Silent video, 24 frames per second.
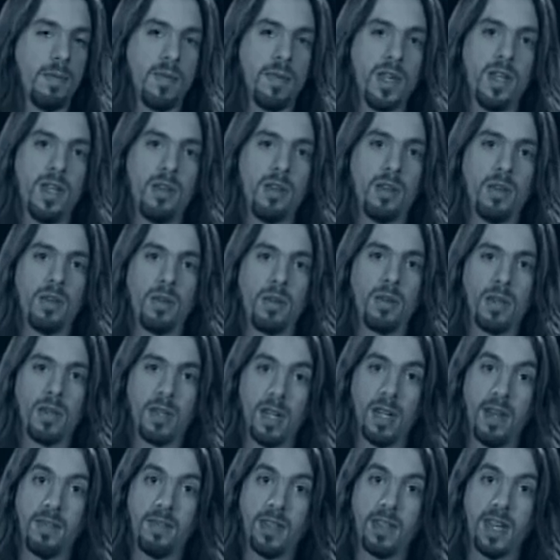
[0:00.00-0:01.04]
in your
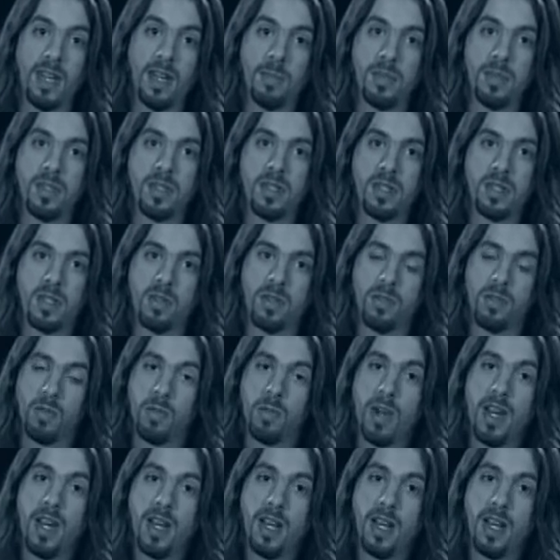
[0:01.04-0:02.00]
left hand position, your right